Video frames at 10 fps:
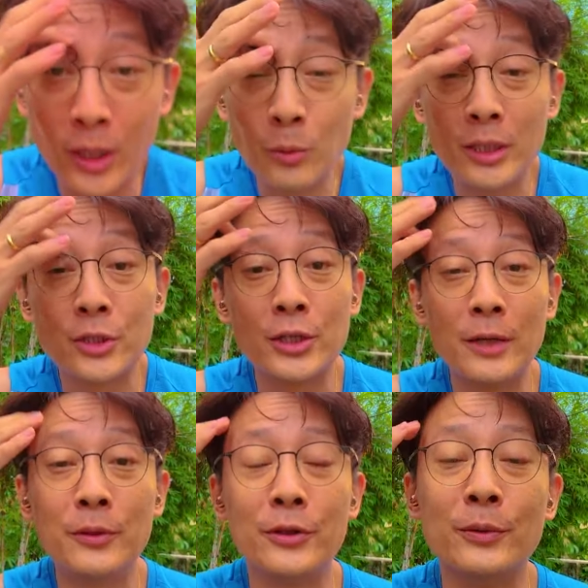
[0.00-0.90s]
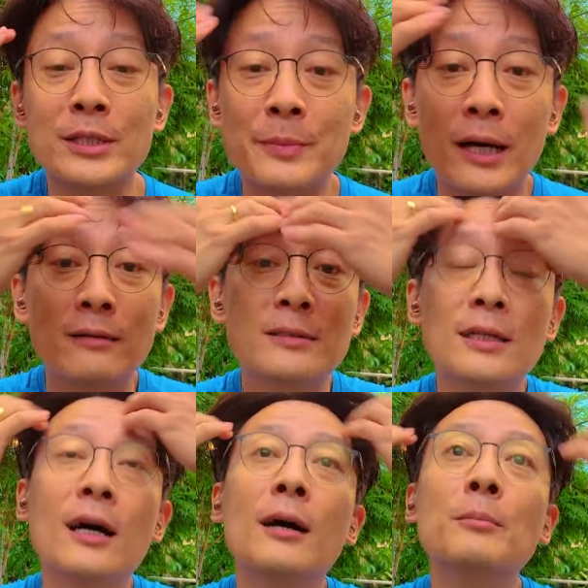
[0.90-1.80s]
I want to share with you is about
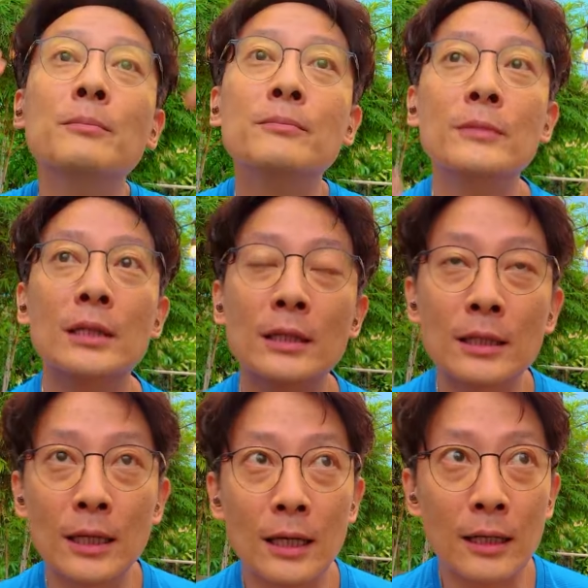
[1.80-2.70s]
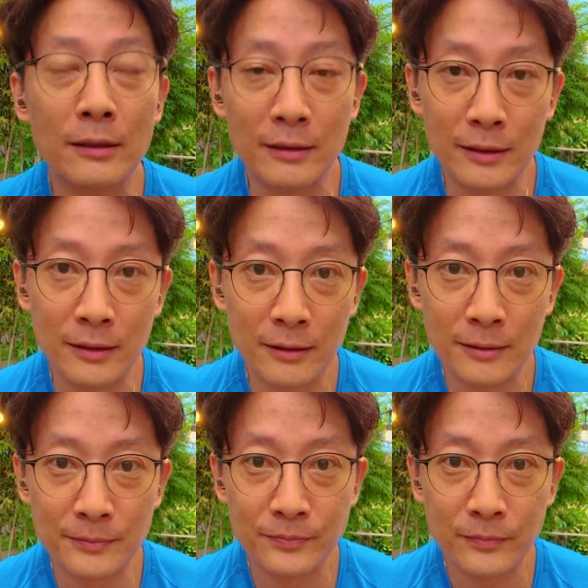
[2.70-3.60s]

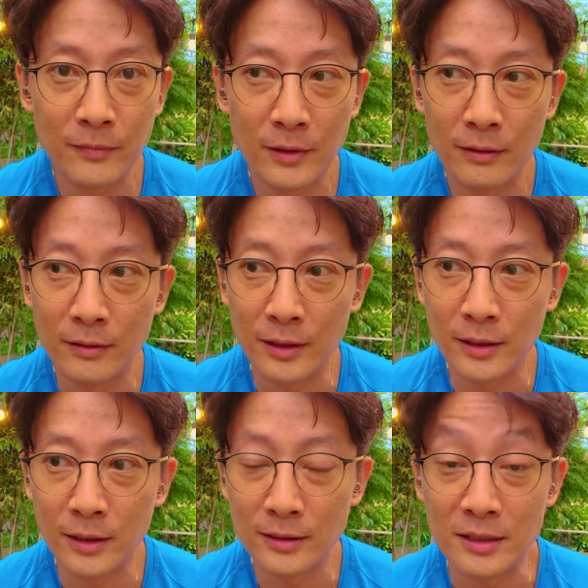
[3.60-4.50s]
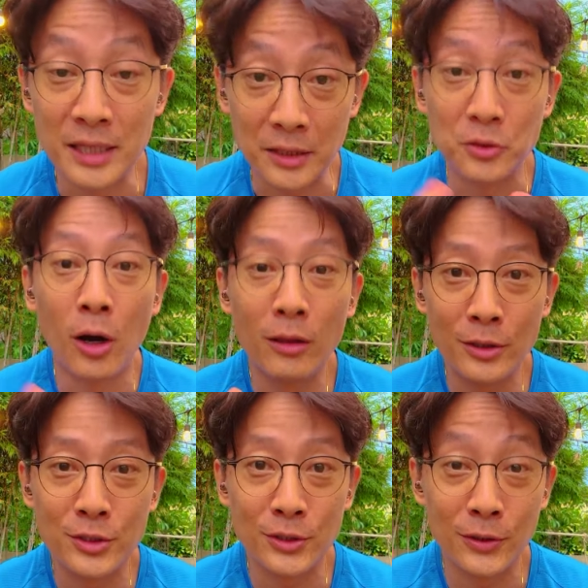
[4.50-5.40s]
the
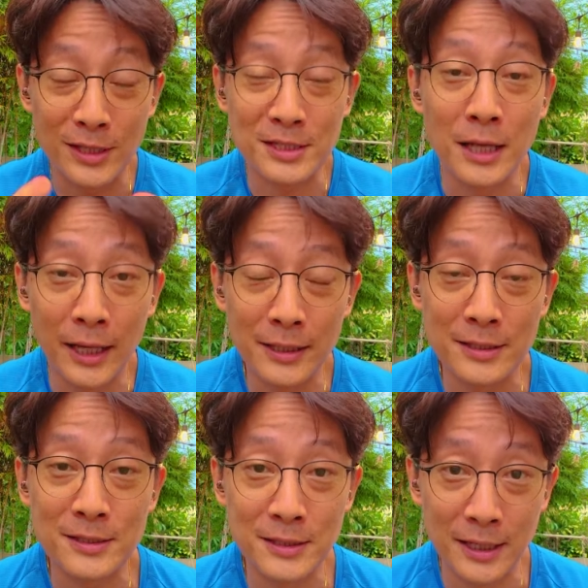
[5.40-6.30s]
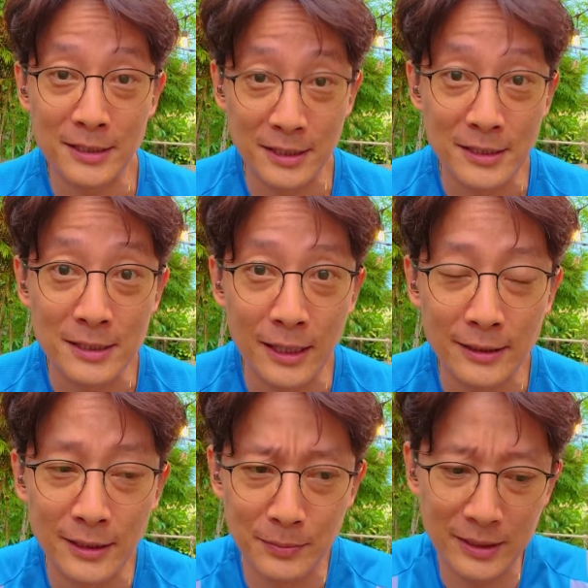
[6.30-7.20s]
technology or the science that is inside
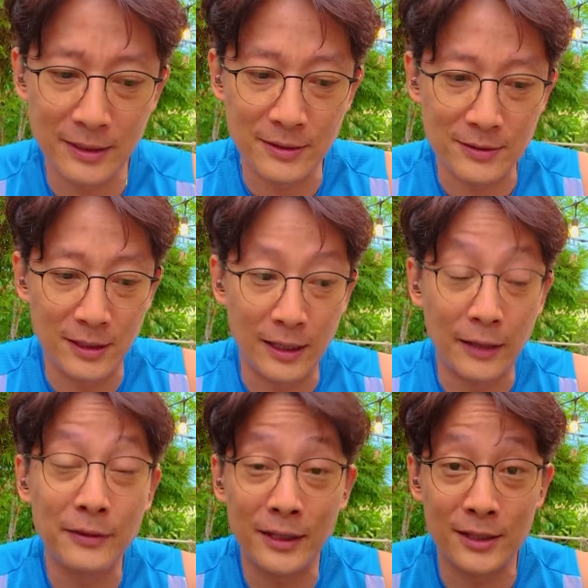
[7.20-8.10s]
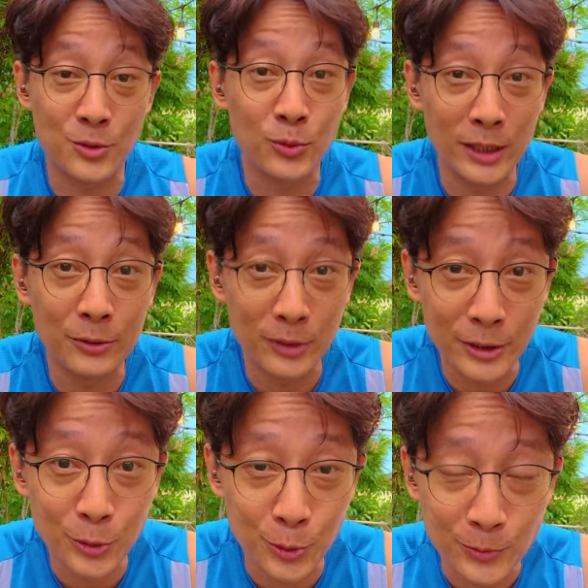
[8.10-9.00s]
here, because I think it's really, really
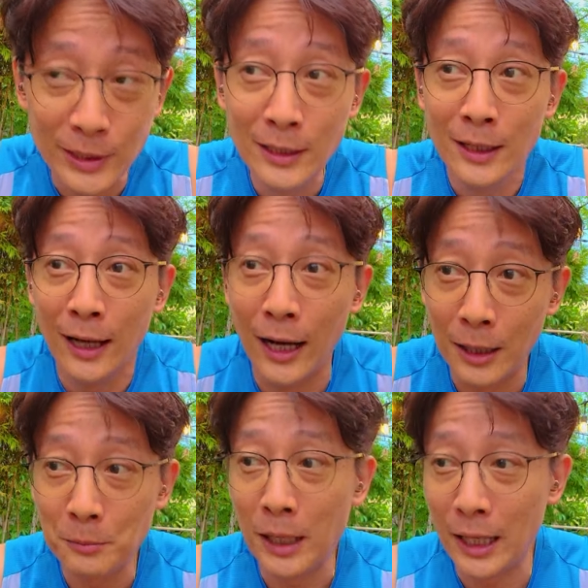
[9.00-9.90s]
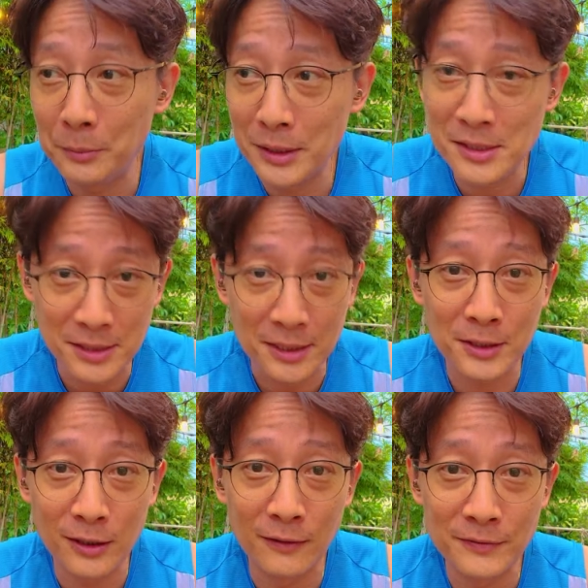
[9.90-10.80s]
cool. I'm a
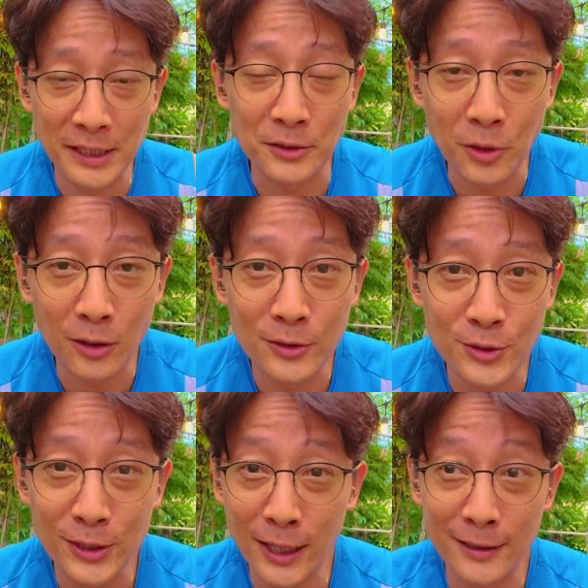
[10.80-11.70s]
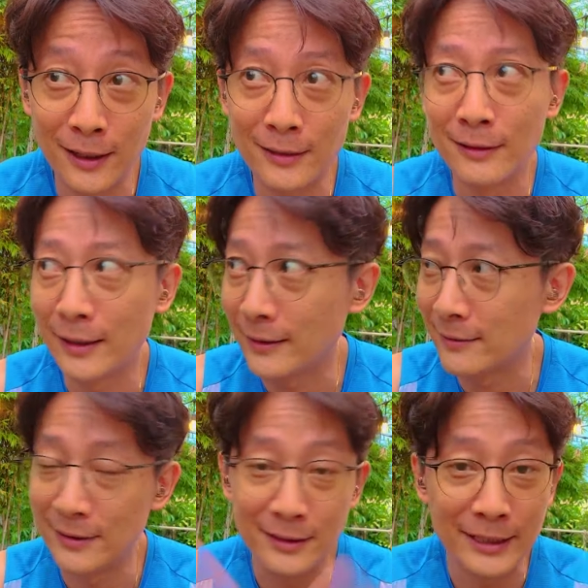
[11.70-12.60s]
sucker of technology. I like
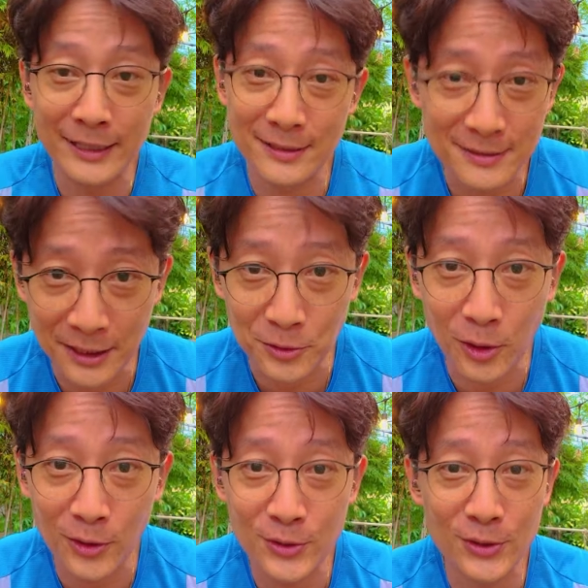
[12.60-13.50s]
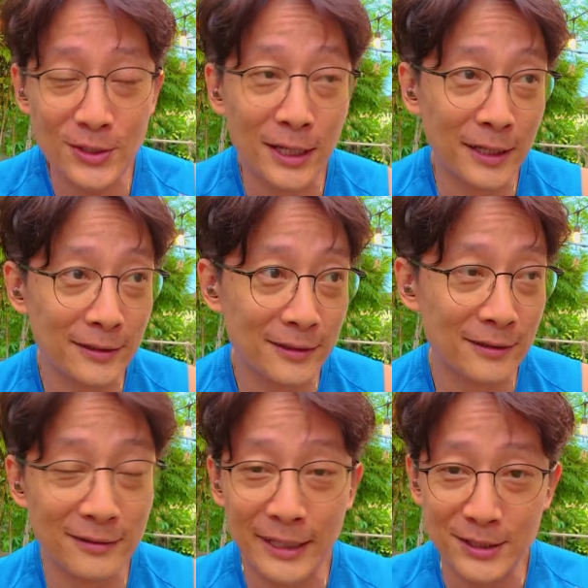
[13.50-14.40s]
the latest technologies. I like the
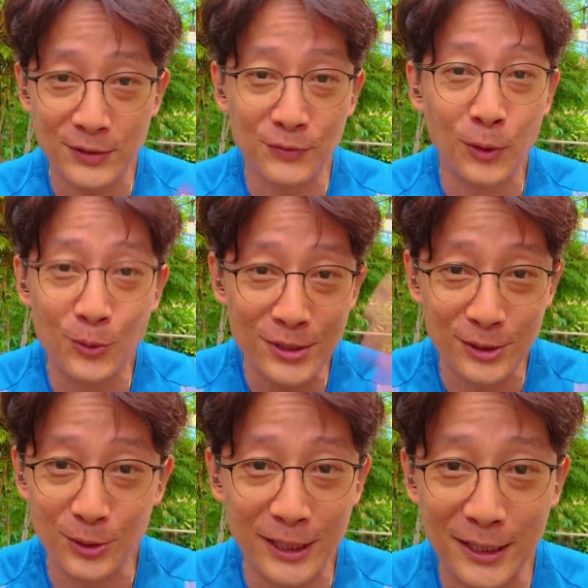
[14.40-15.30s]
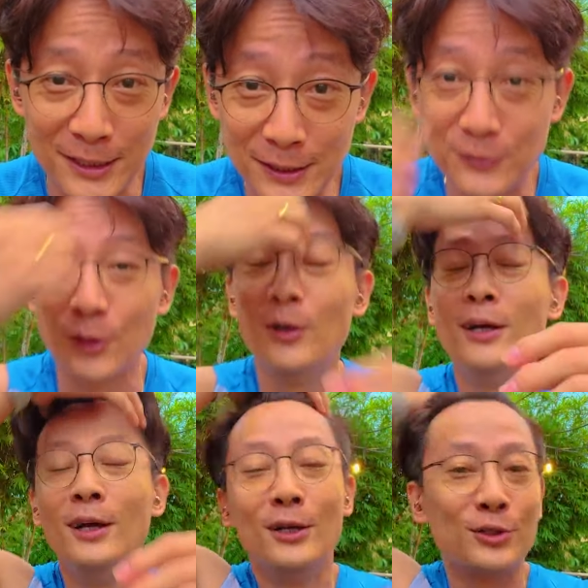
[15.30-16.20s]
latest phones and all that kind of stuff. So
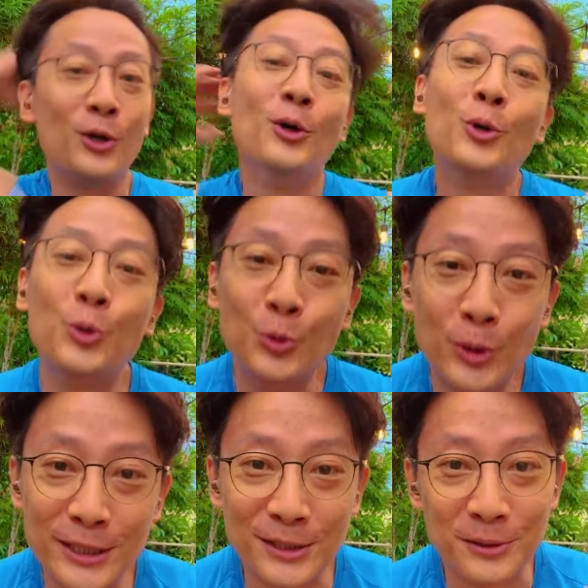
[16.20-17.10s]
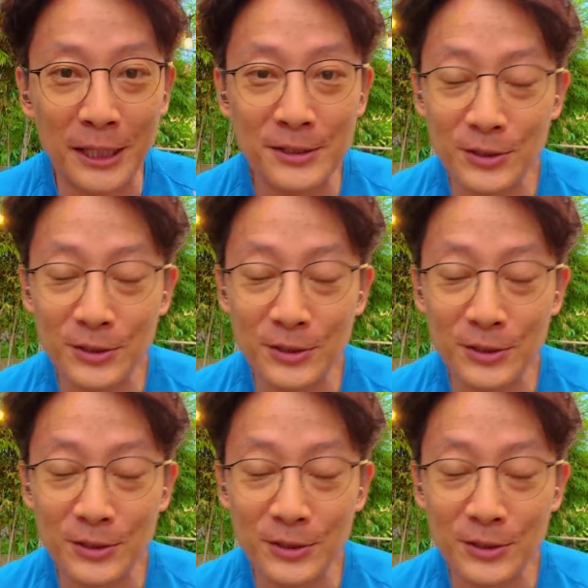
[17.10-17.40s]
who wouldn't, right?